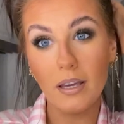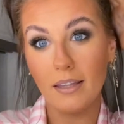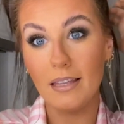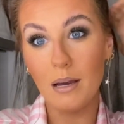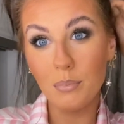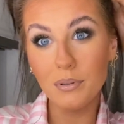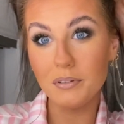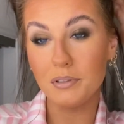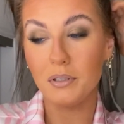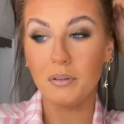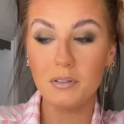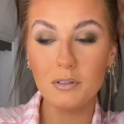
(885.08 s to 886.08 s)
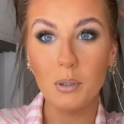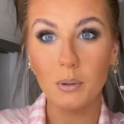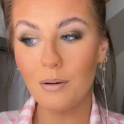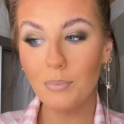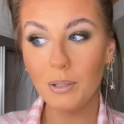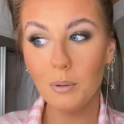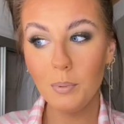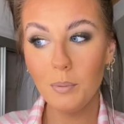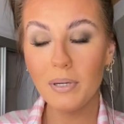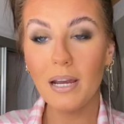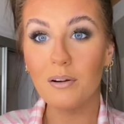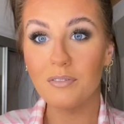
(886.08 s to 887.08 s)
that will do. So I'm gonna go put
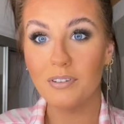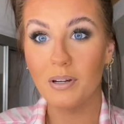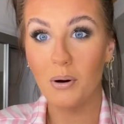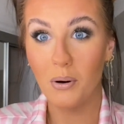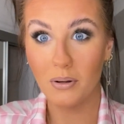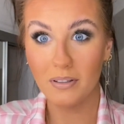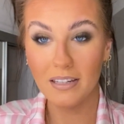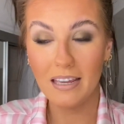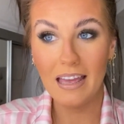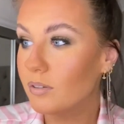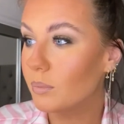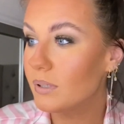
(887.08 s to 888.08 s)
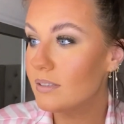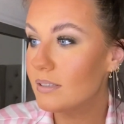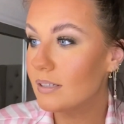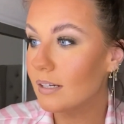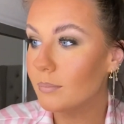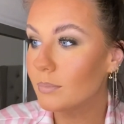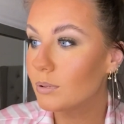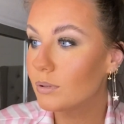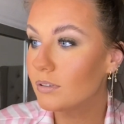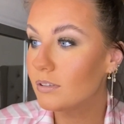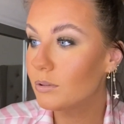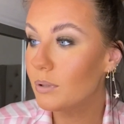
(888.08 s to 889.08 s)
my outfit on. So what is the time?
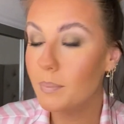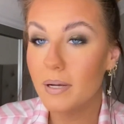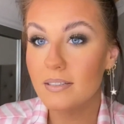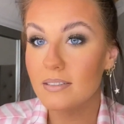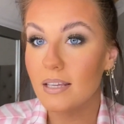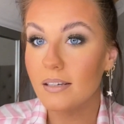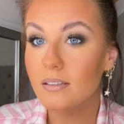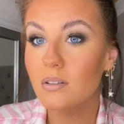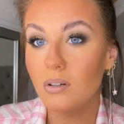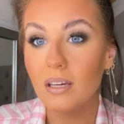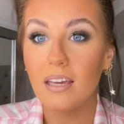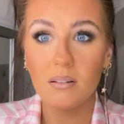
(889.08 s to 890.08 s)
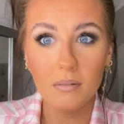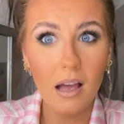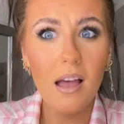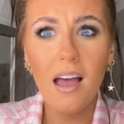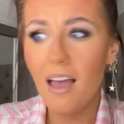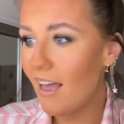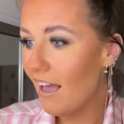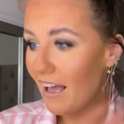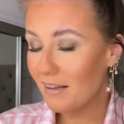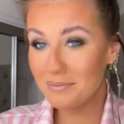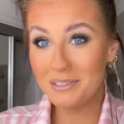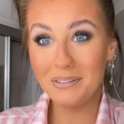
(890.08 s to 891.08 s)
6:20. Okay,
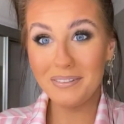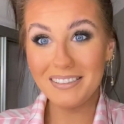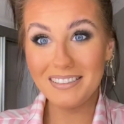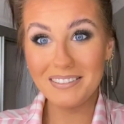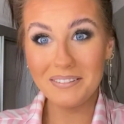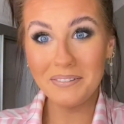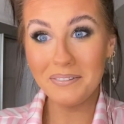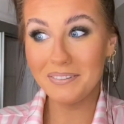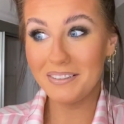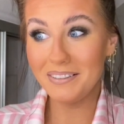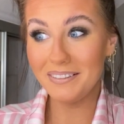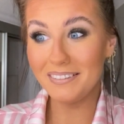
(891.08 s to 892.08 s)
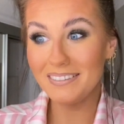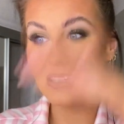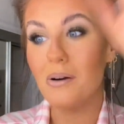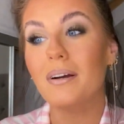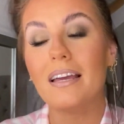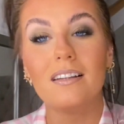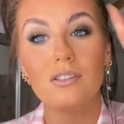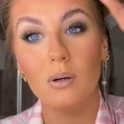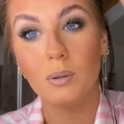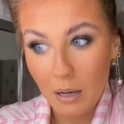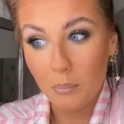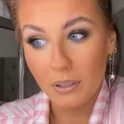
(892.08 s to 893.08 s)
I'm doing so cute. Okay, so
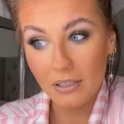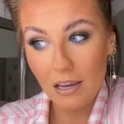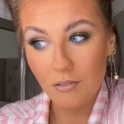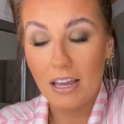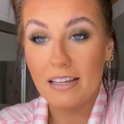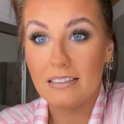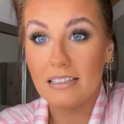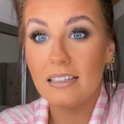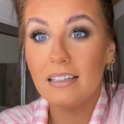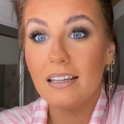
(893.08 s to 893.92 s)
I'm gonna get ready